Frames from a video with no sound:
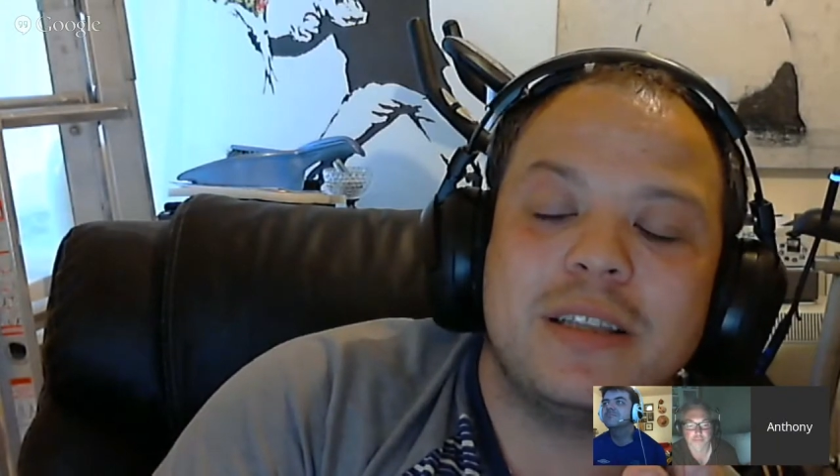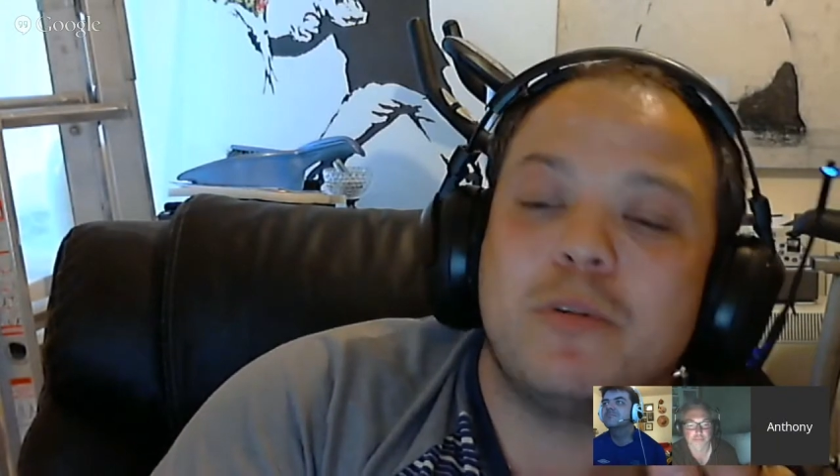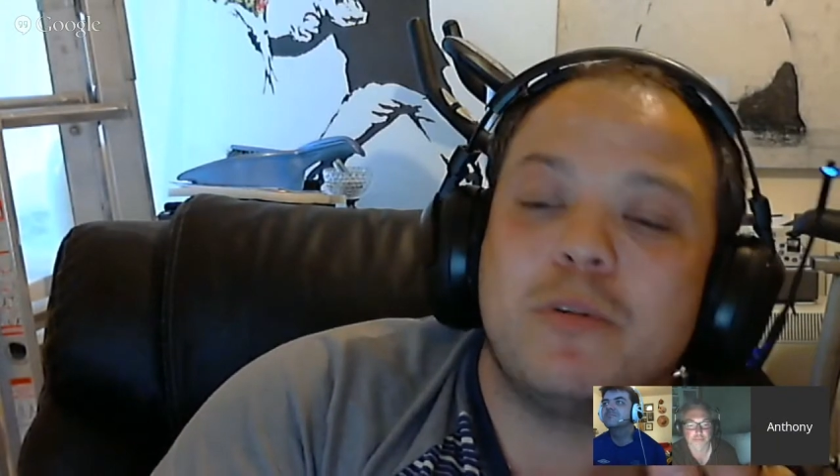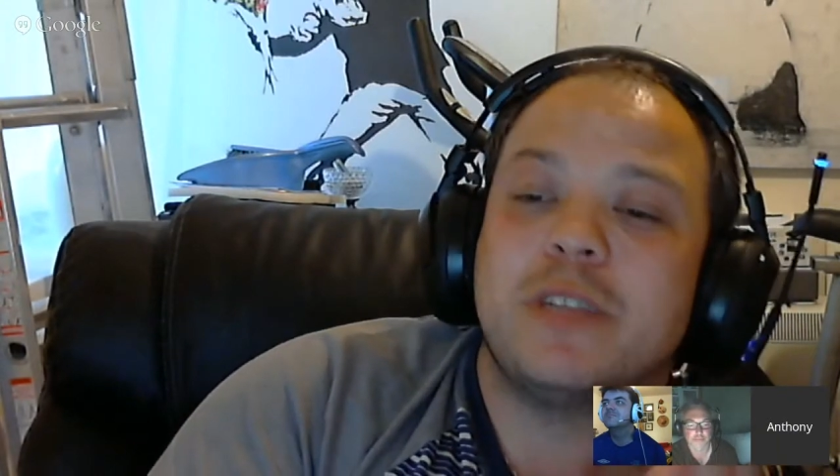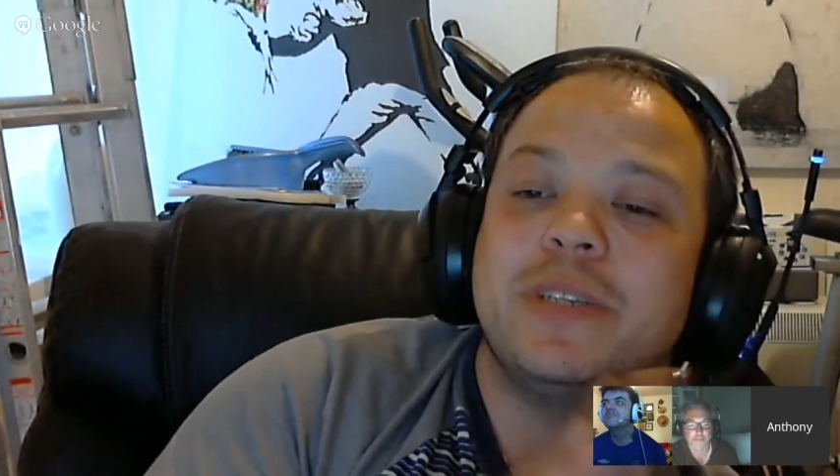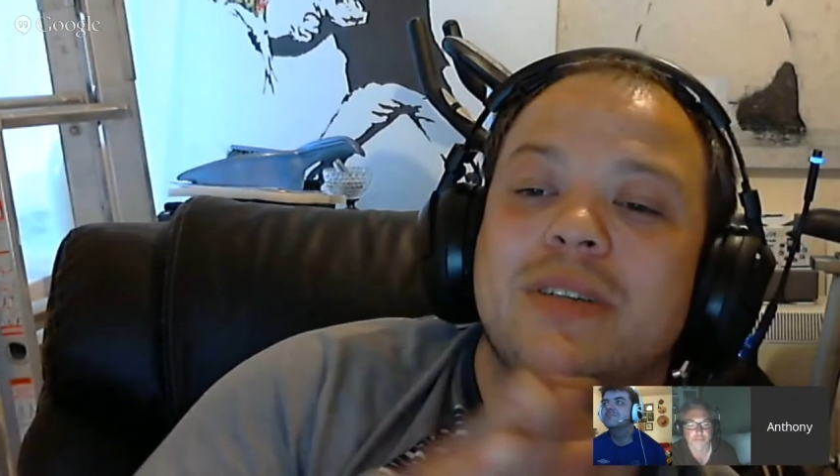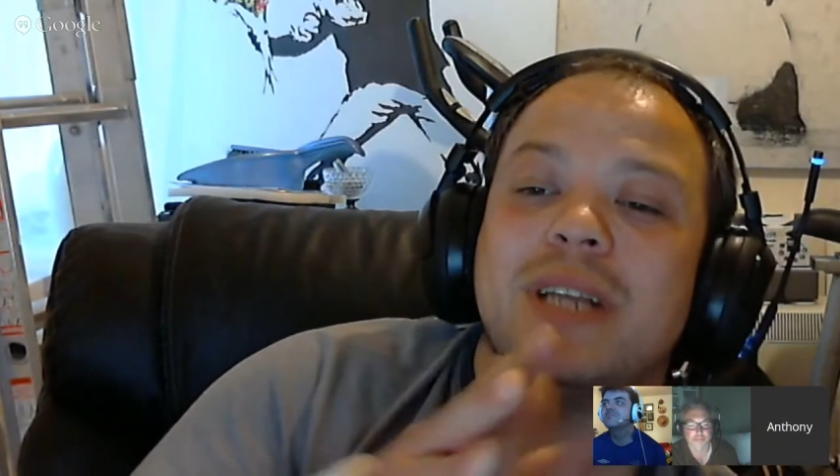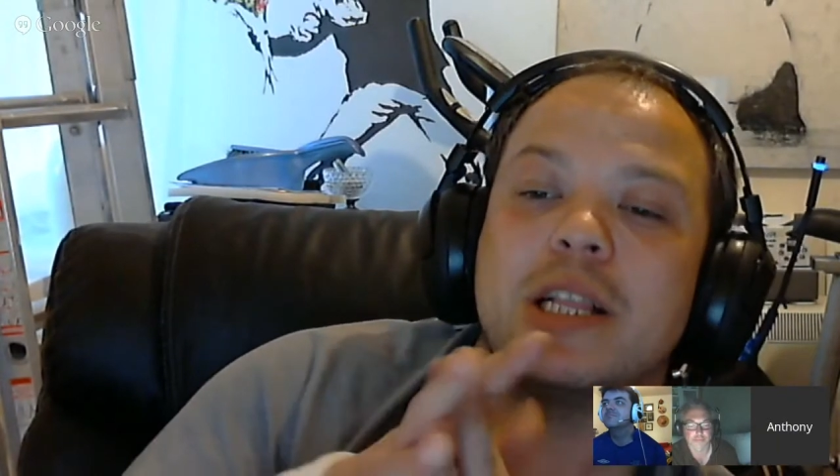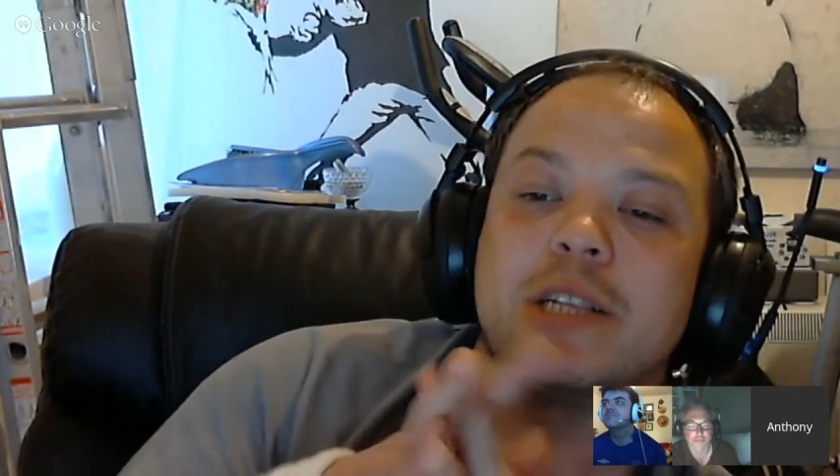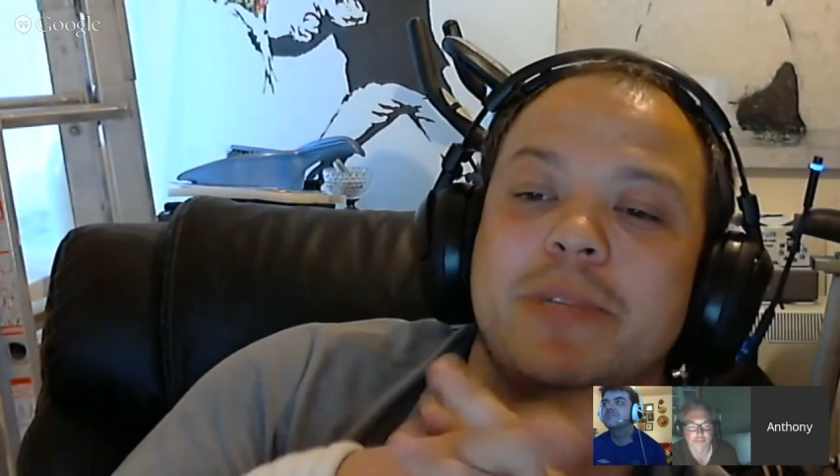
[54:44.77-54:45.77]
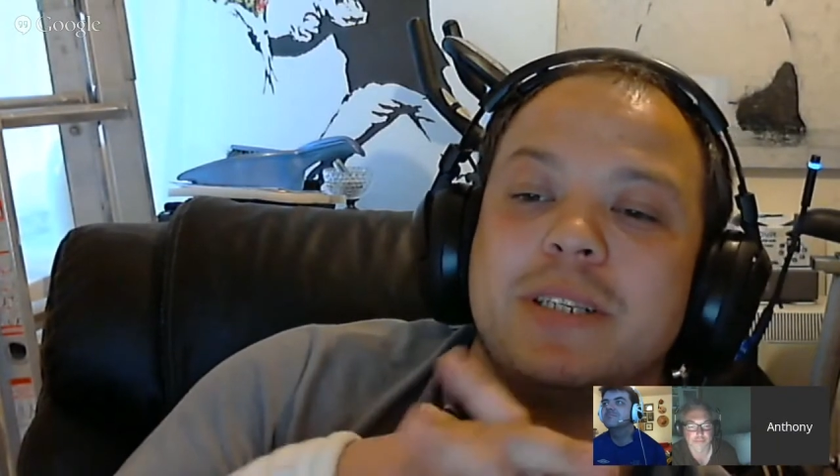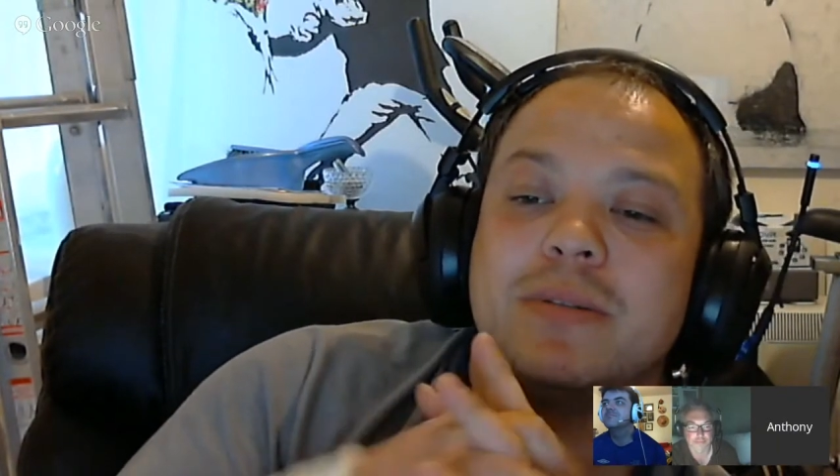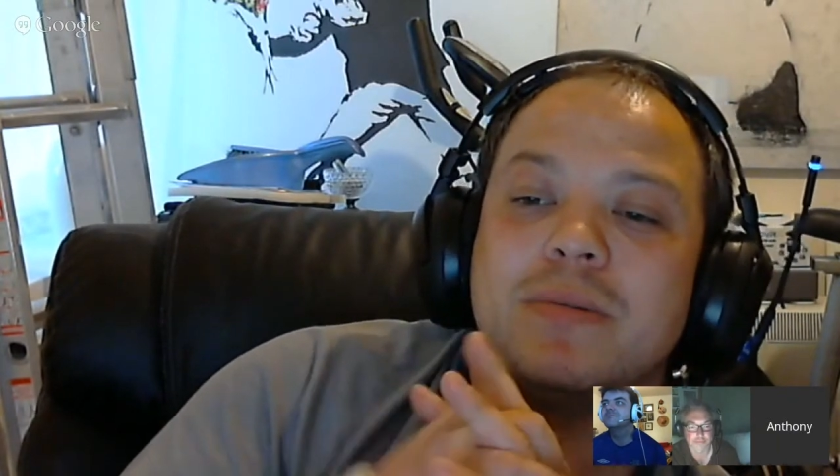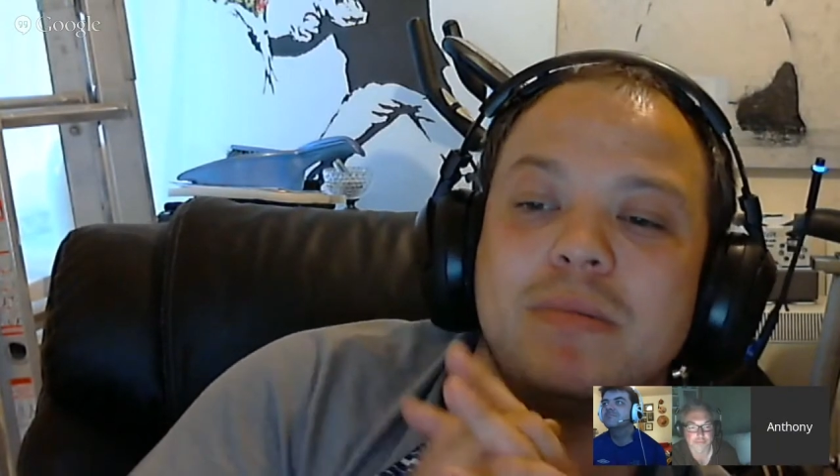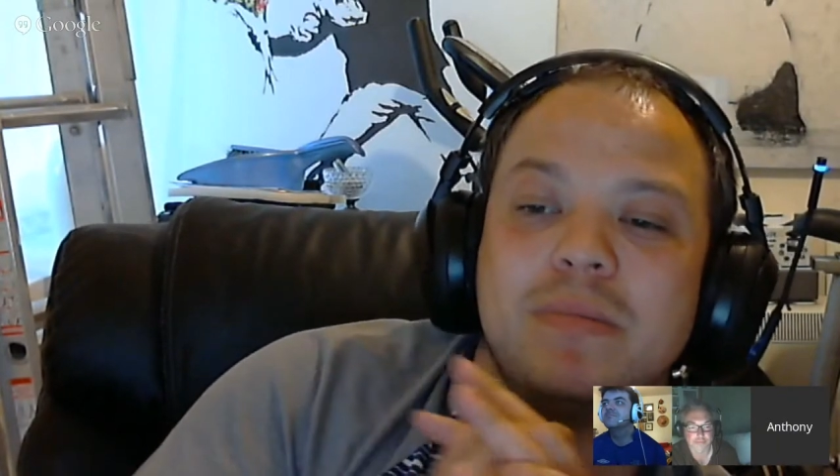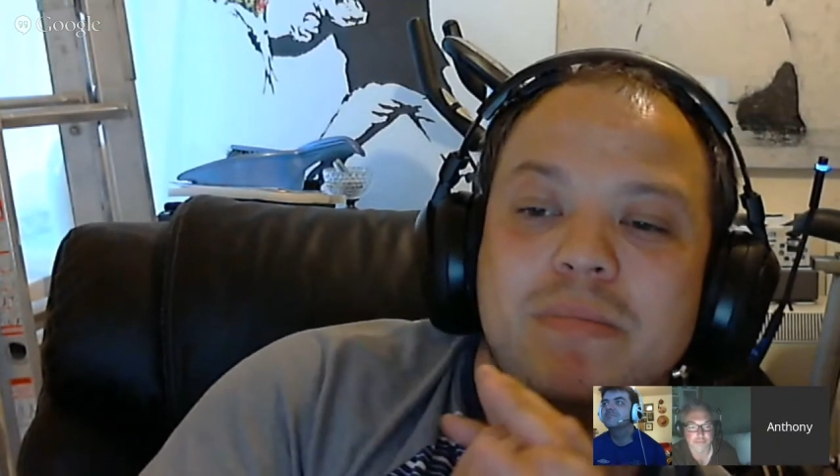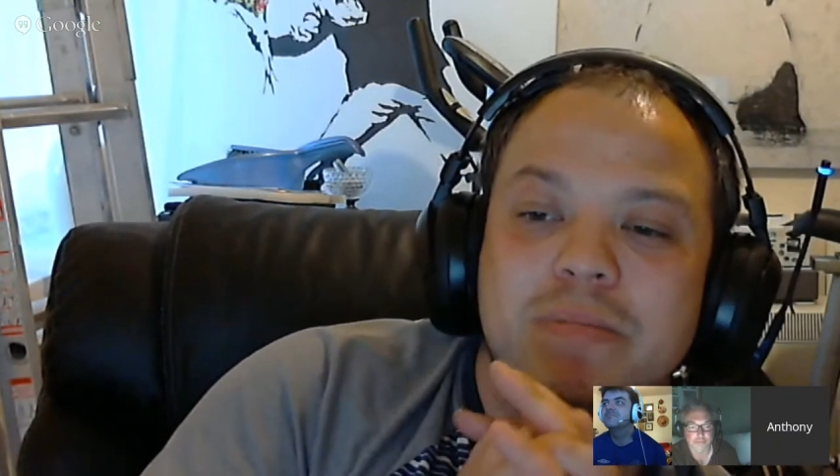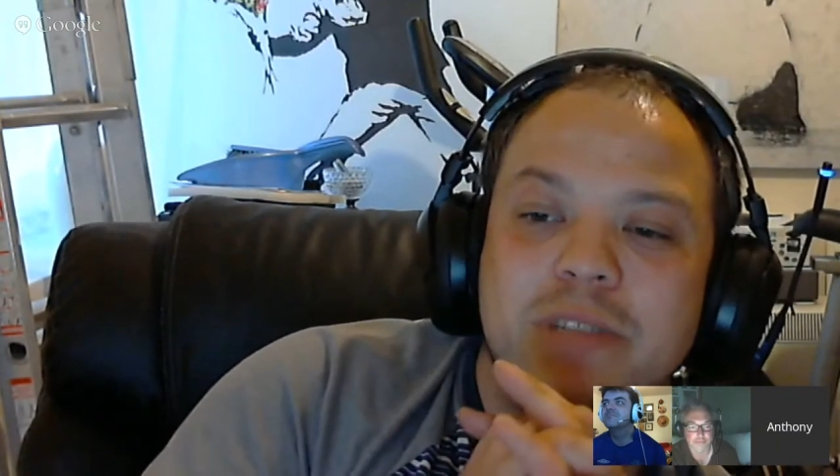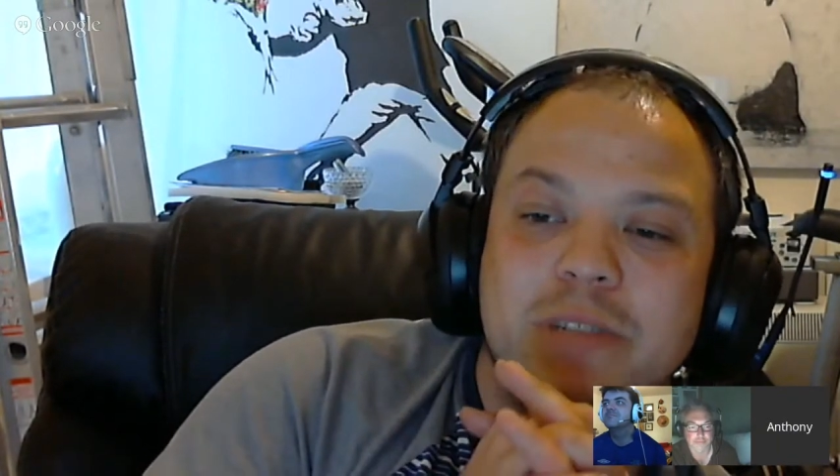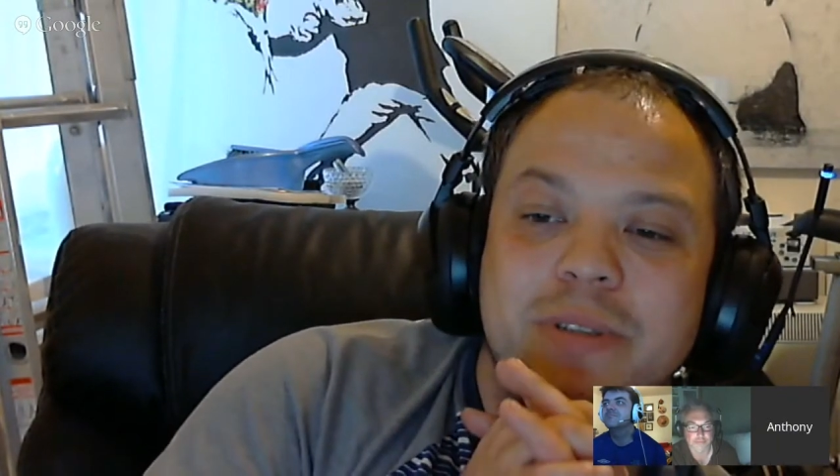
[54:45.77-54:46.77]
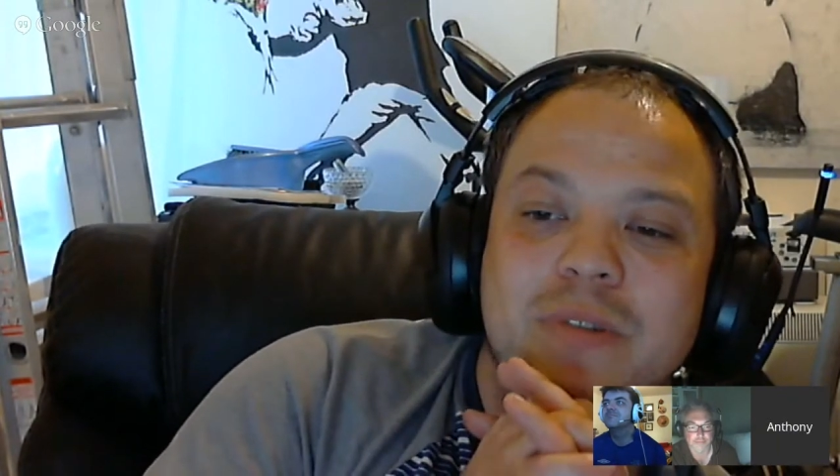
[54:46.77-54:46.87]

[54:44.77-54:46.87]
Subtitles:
What should we do next? Should we